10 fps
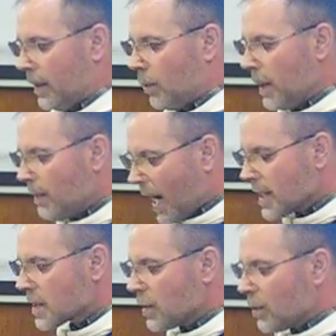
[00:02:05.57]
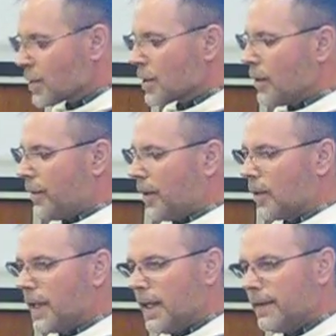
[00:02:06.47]
We must also
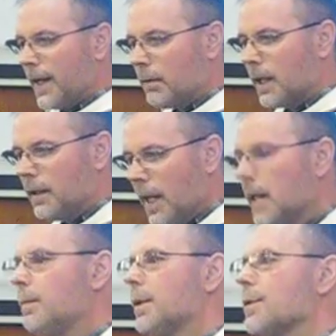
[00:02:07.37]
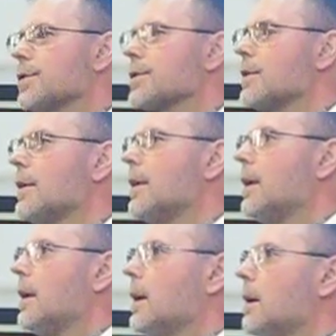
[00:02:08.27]
forgive our neighbors
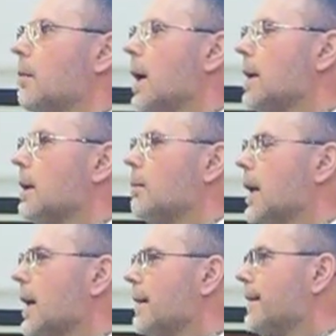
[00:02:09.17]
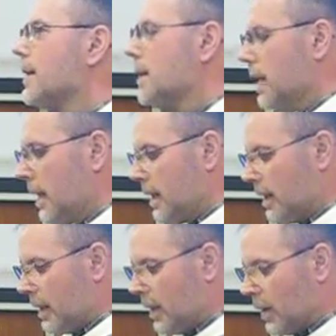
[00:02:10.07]
wherever
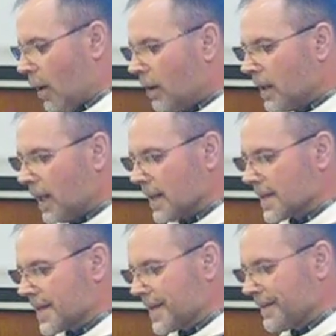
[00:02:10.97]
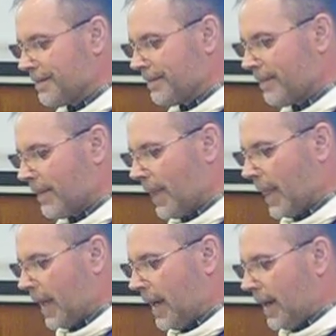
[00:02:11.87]
they wronged us.
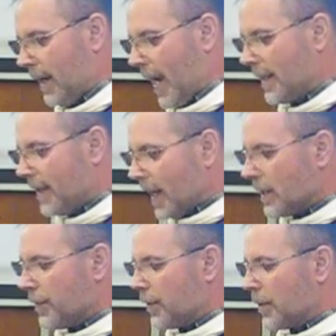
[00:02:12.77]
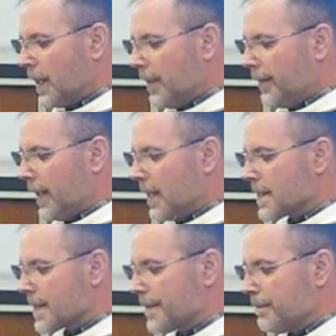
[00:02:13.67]
And that
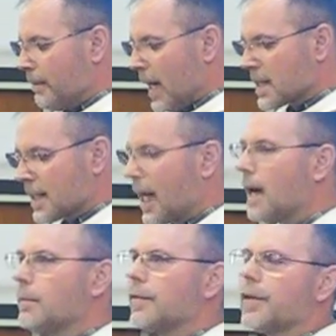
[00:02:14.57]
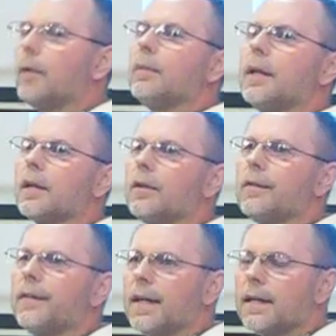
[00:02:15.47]
forgiveness must come from the
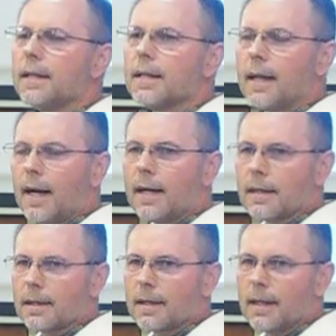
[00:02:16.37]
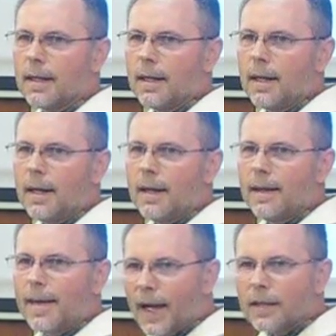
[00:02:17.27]
converted heart,
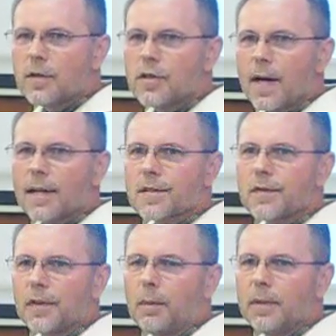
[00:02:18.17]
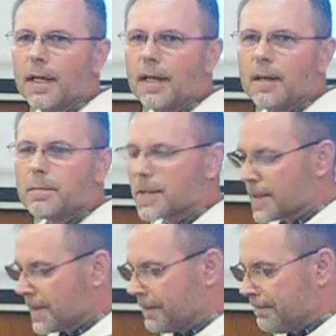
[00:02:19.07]
not just from the lips.